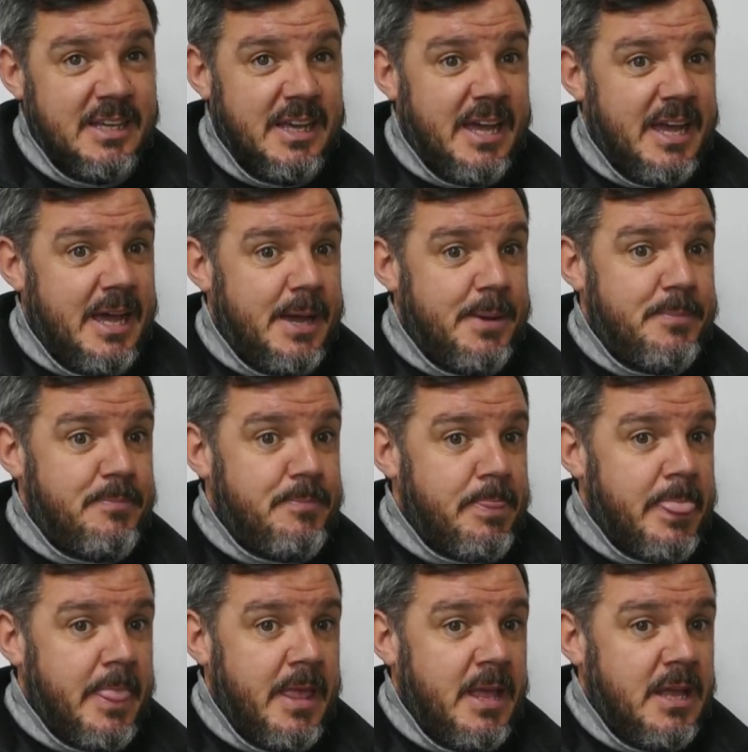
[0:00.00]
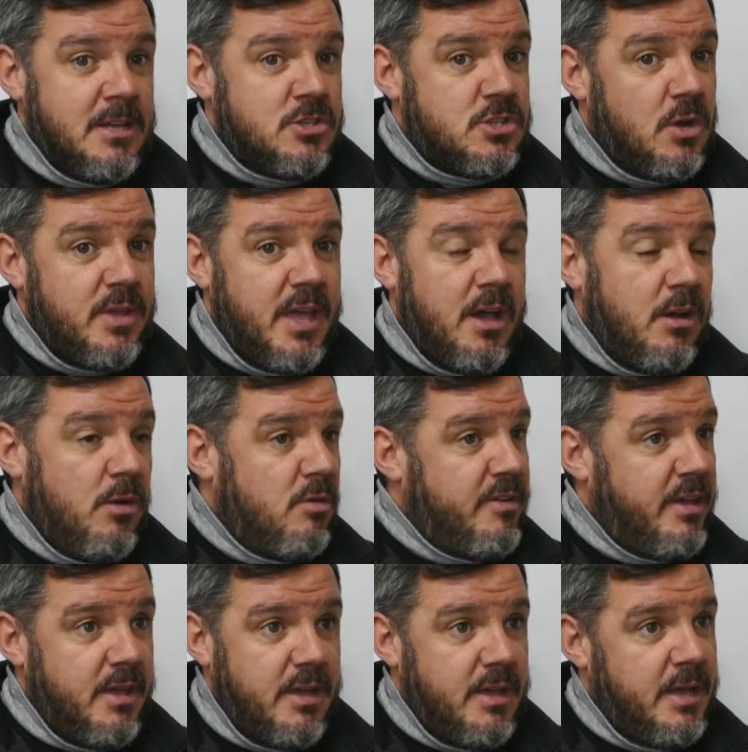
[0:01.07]
Um, so yeah, I love
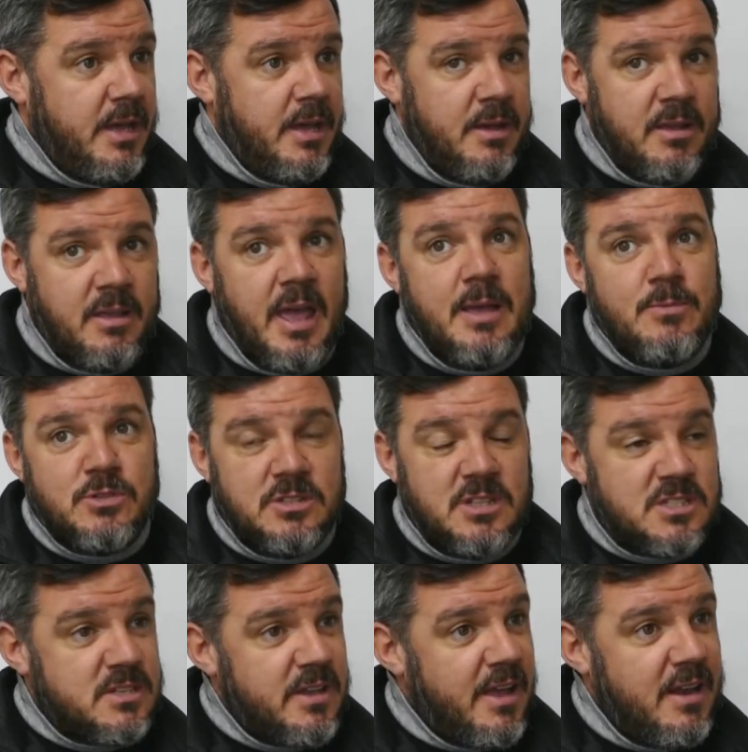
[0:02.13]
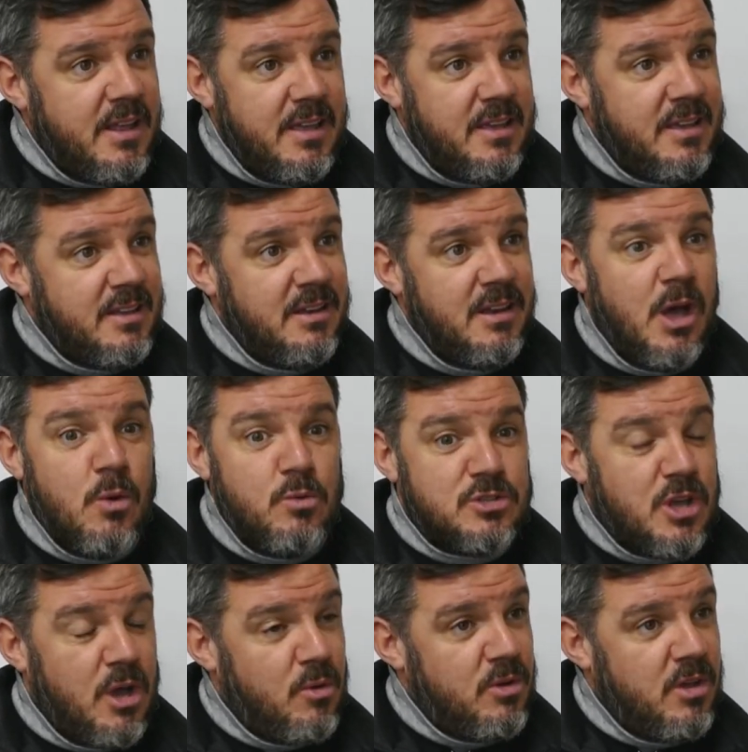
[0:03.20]
it. Uh, games on the telly, loads
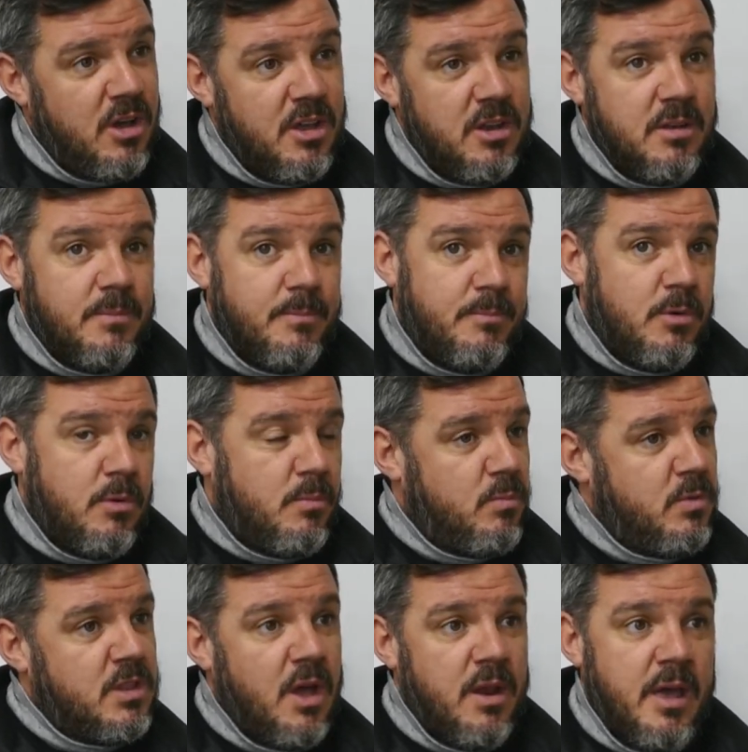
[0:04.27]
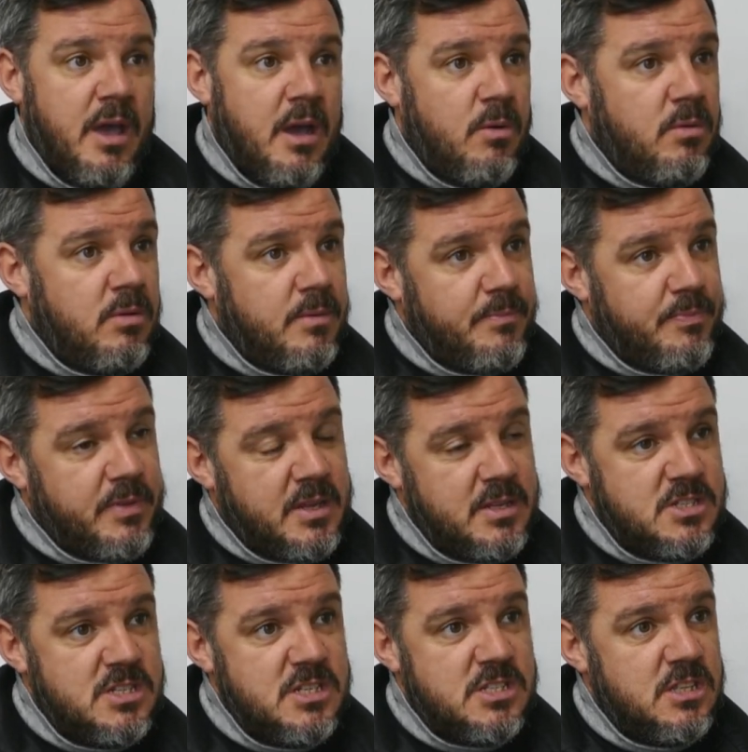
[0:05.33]
going on, but we don't know how
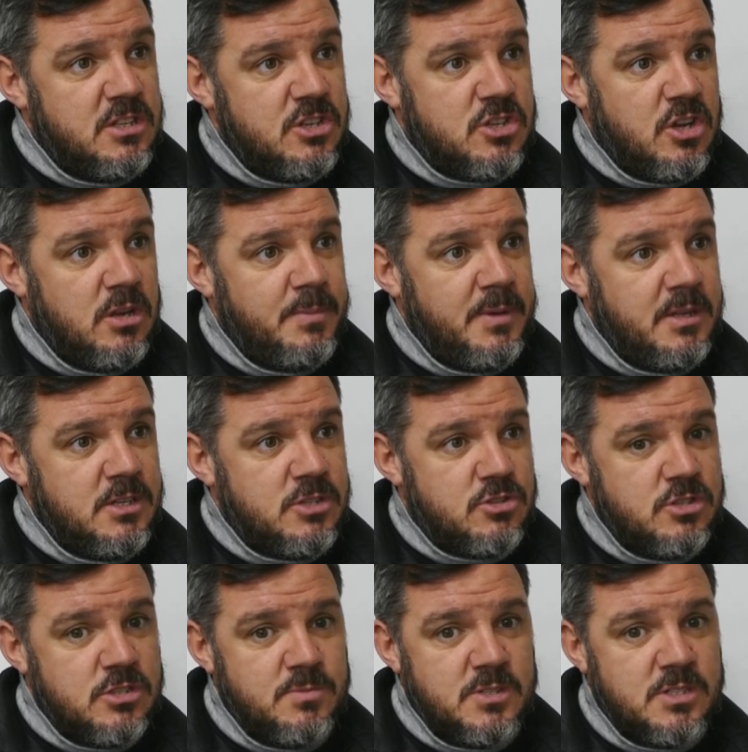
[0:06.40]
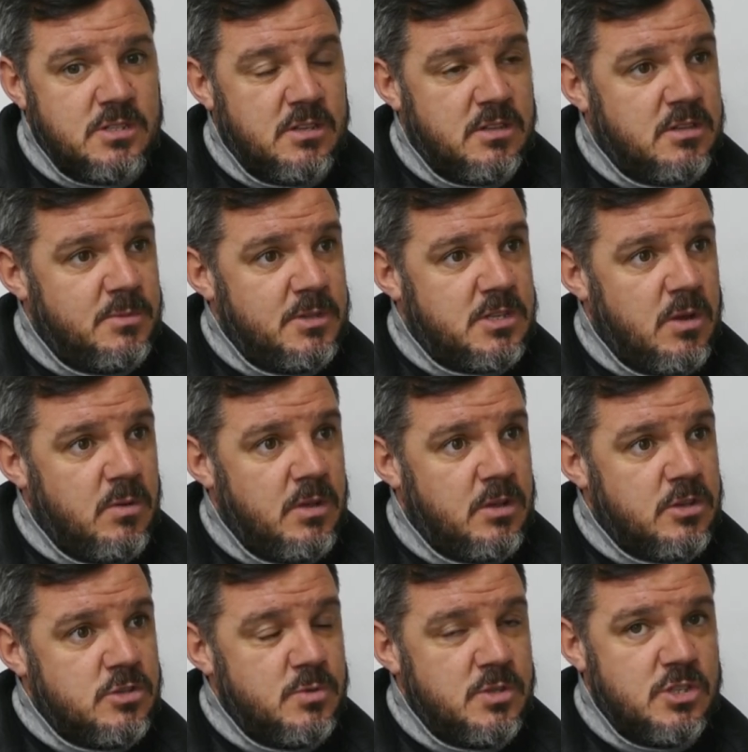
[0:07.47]
consistent it's going to be this Christmas, to be totally
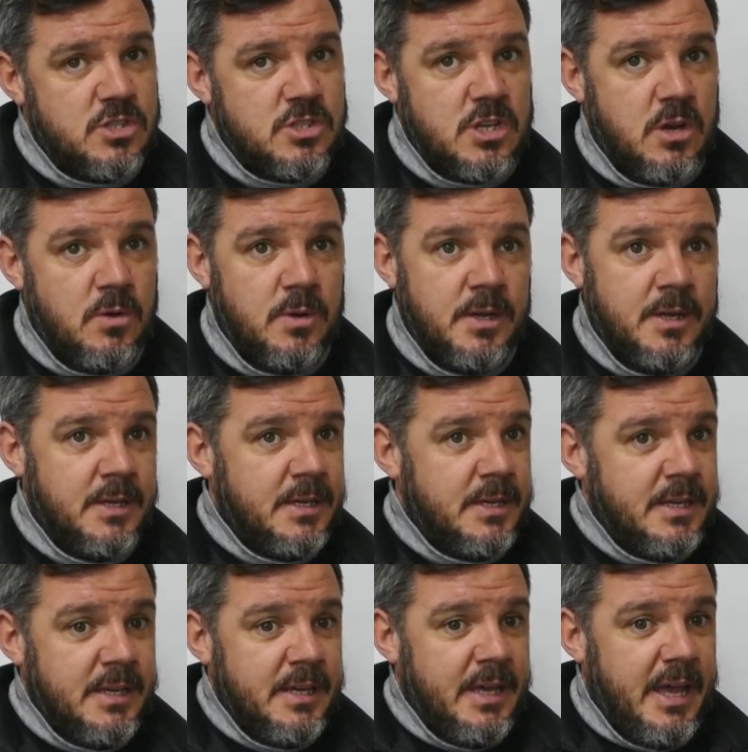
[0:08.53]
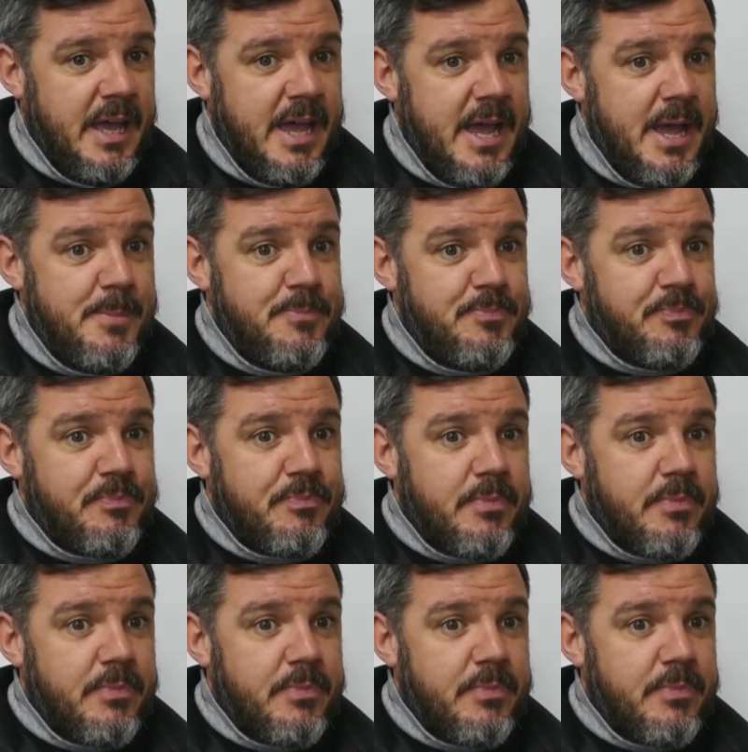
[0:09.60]
honest with you. So. Um,